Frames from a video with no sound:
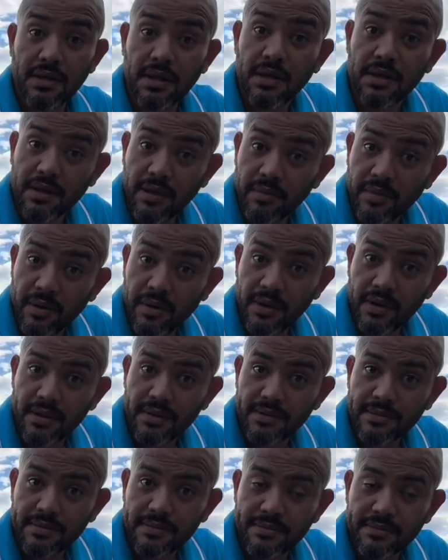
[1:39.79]
A lot of power.
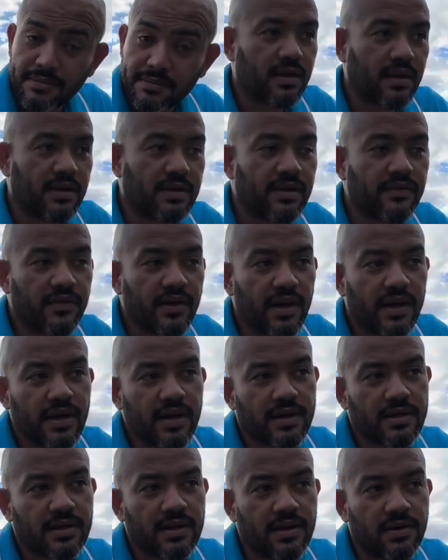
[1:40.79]
Because if your
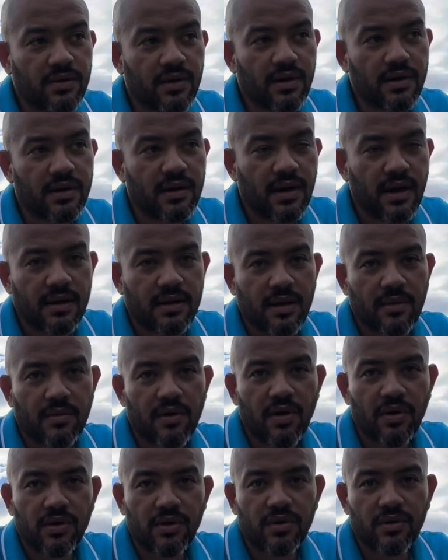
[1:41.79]
AC run at
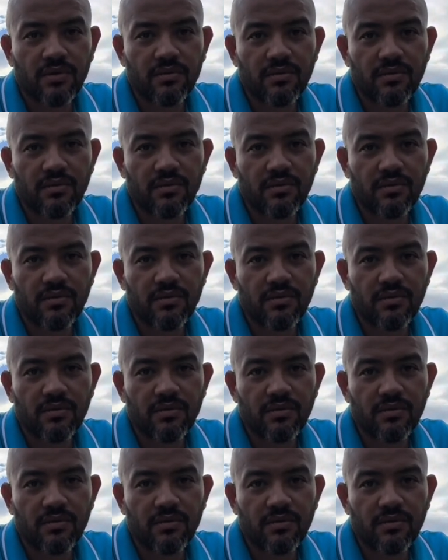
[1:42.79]
about